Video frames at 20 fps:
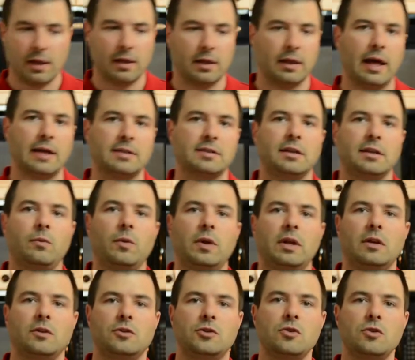Lastly, we
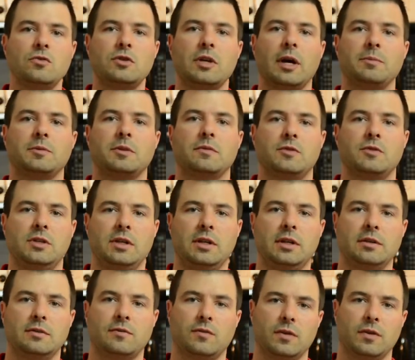need two types of
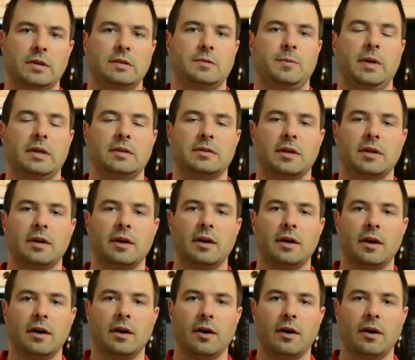cheese for this pizza.